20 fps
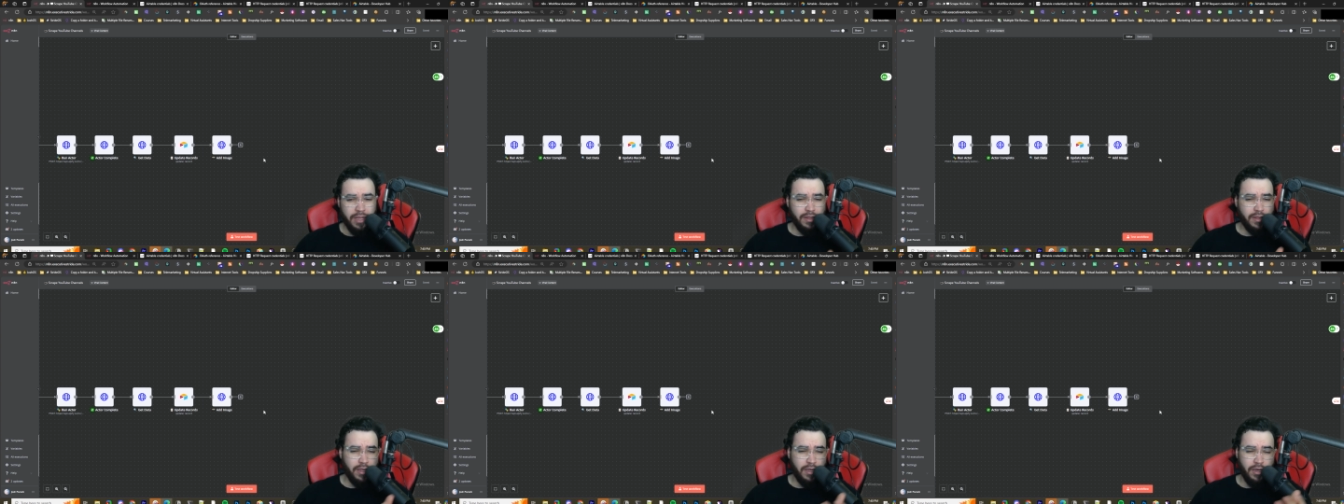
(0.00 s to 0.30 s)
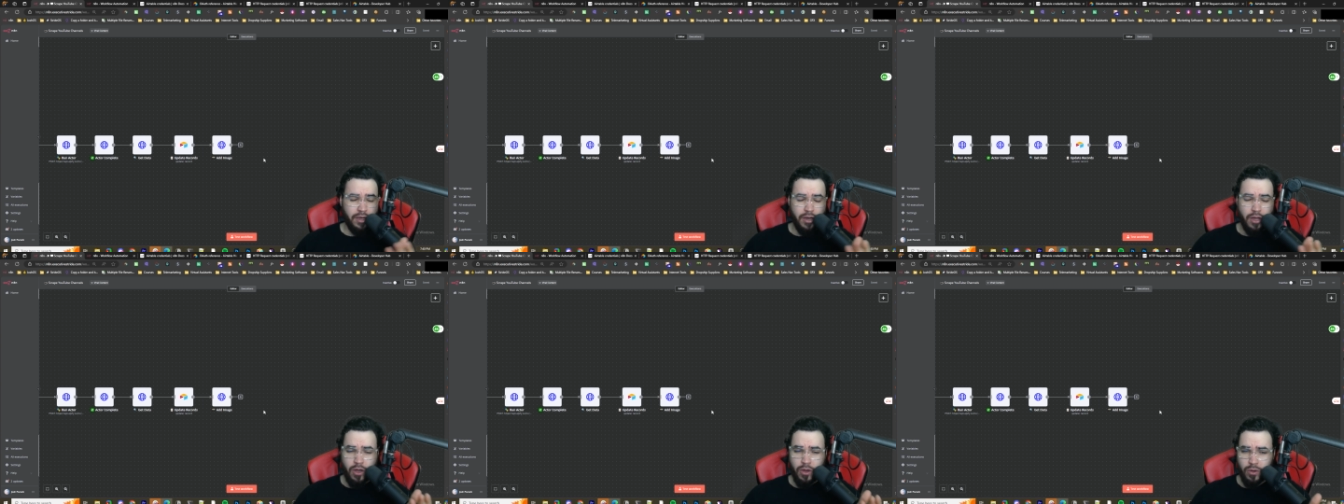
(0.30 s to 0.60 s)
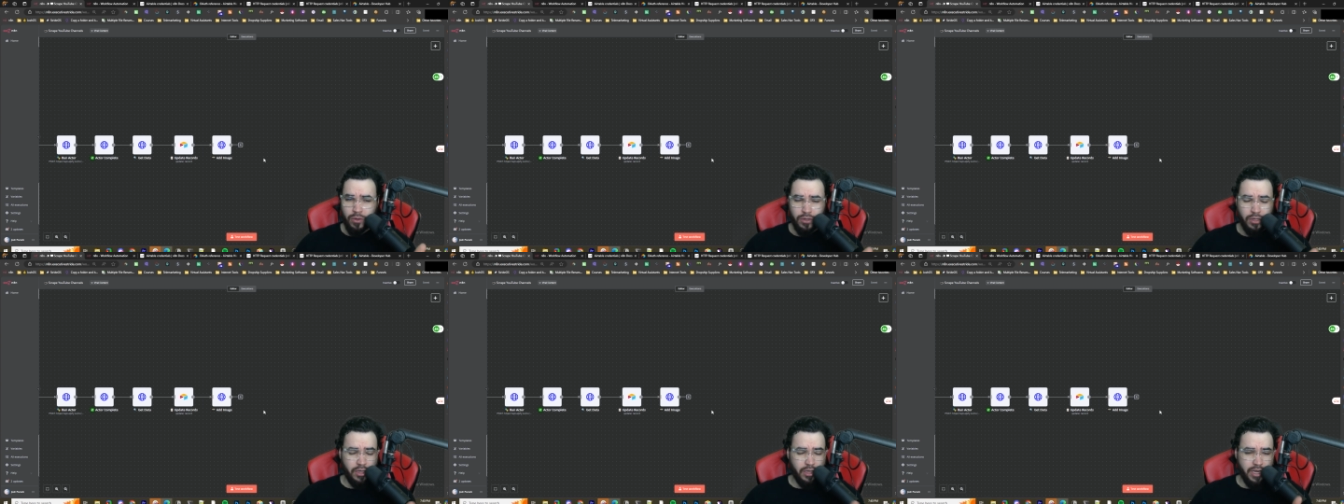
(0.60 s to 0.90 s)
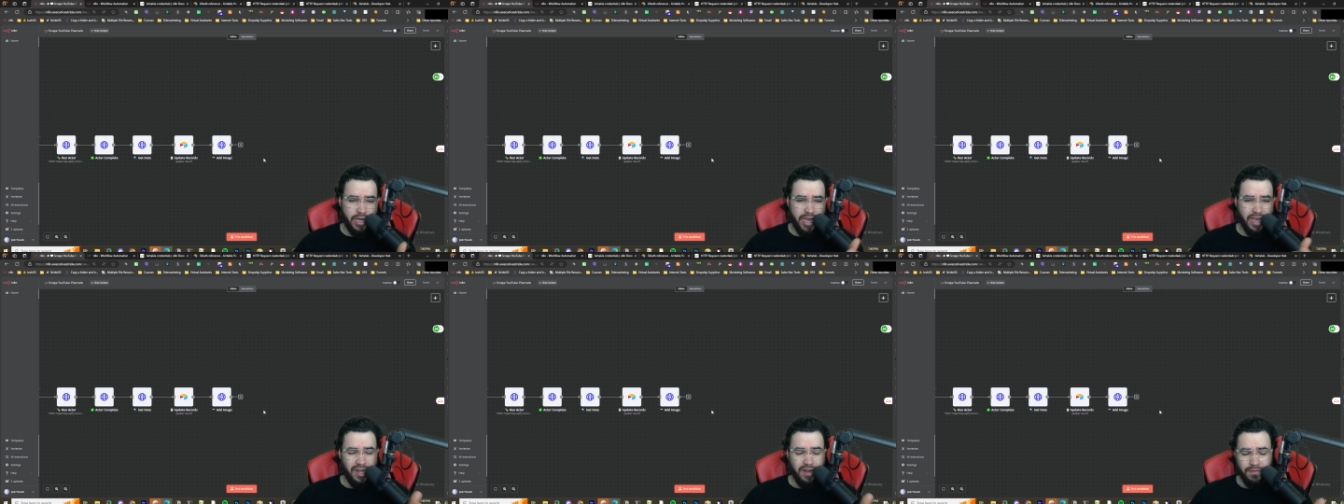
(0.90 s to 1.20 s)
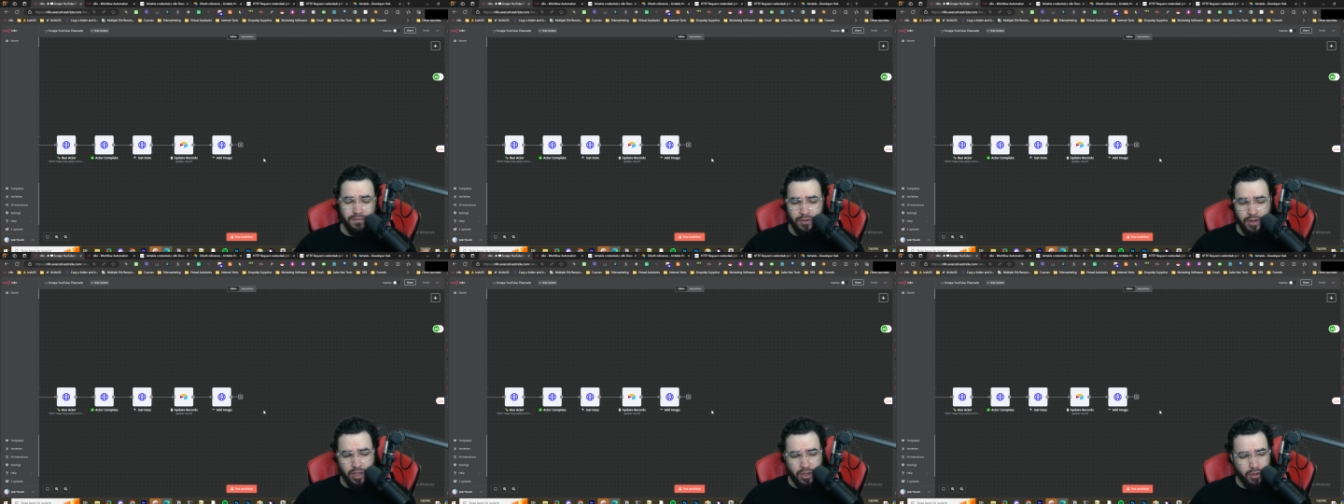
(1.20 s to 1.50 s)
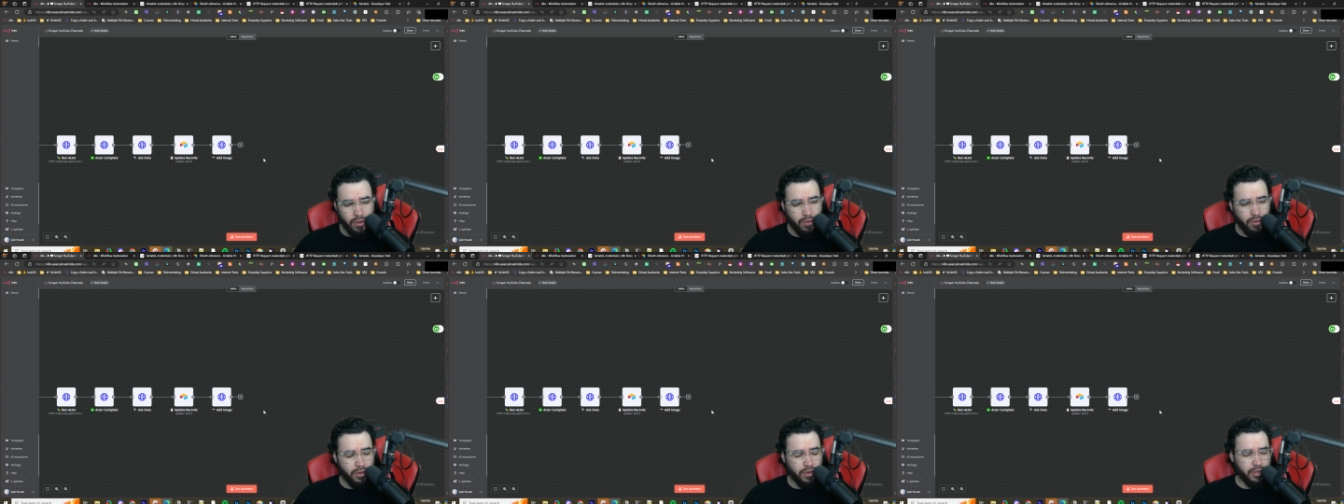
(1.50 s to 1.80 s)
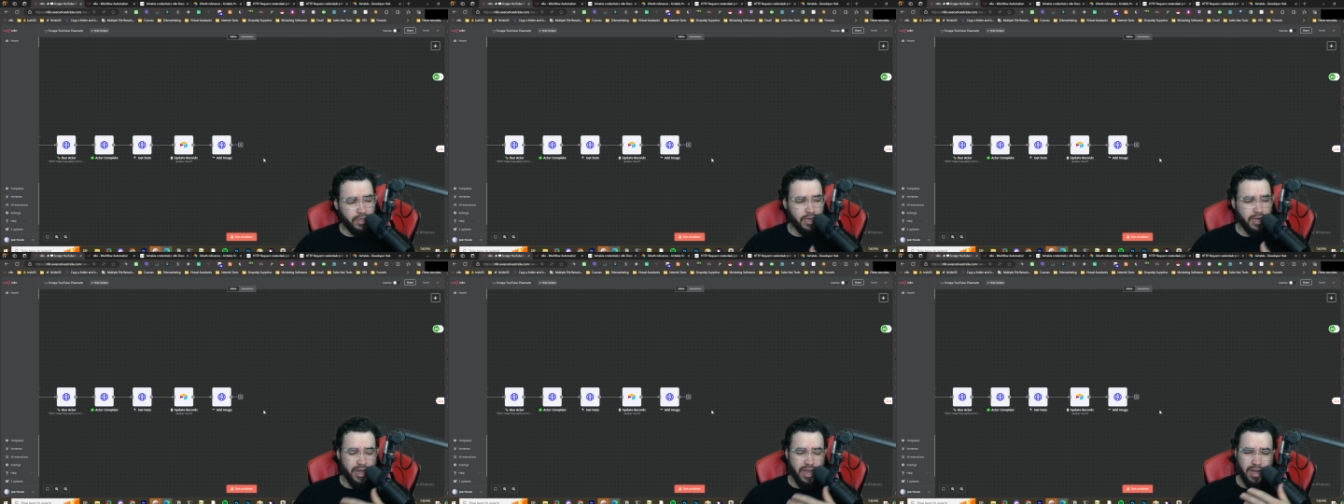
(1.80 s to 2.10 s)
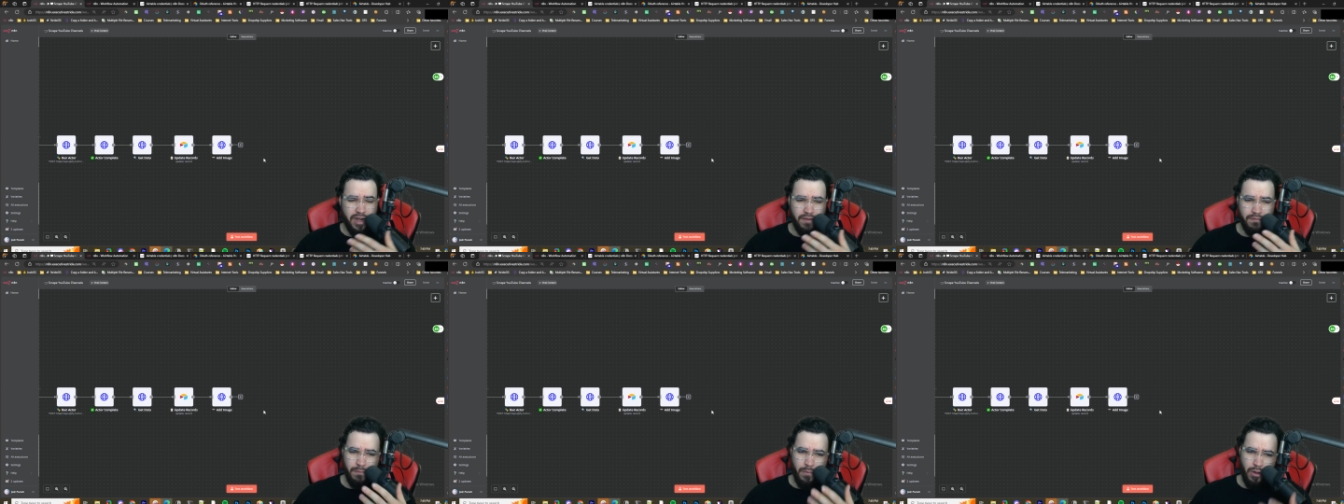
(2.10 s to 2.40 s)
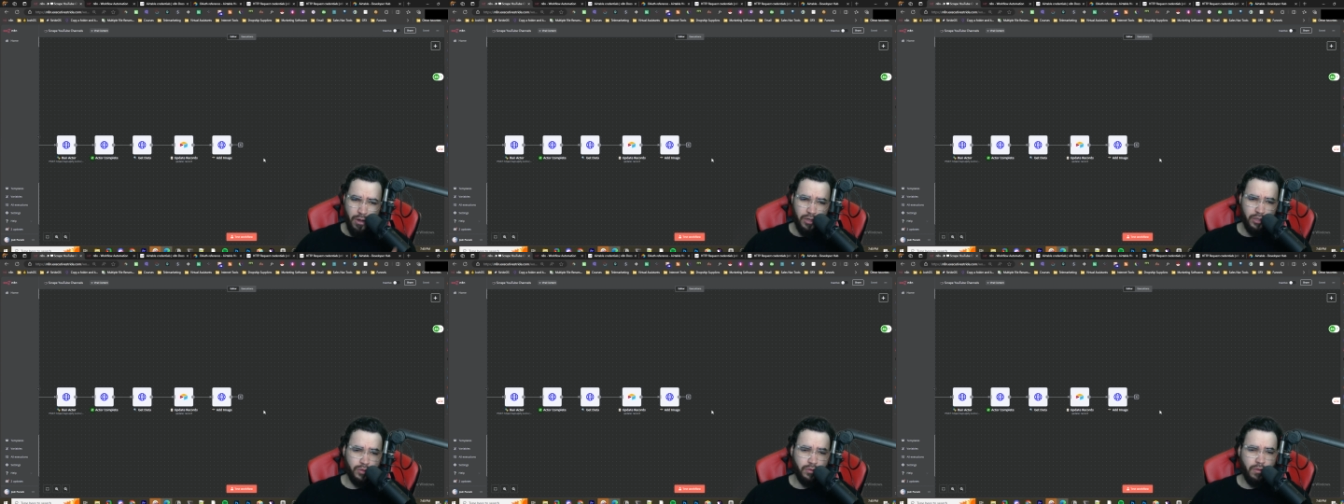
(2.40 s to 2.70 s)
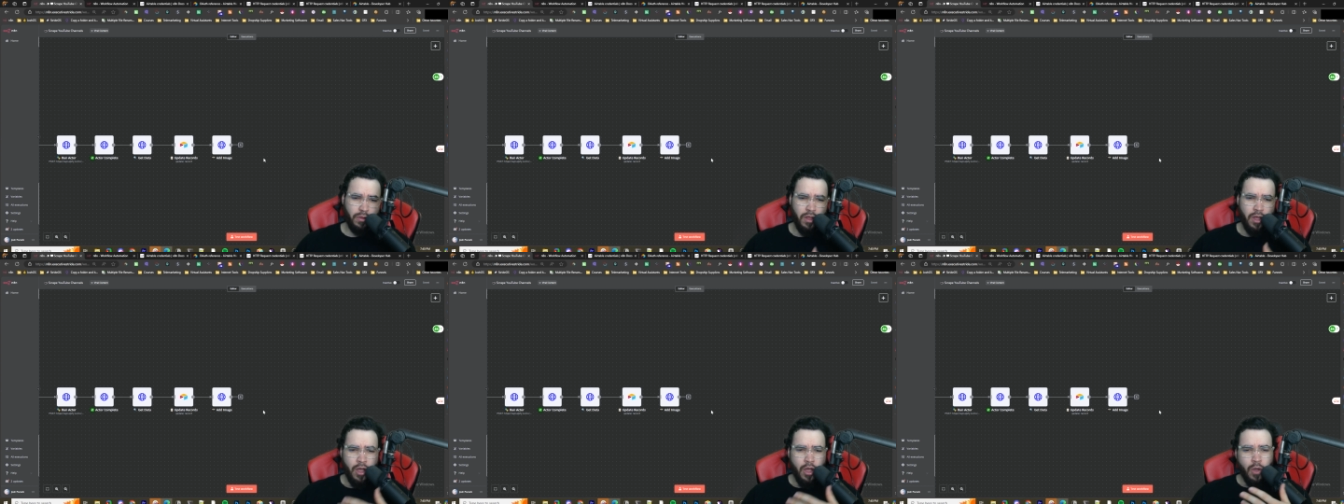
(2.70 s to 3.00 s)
The, no, the native node or the native module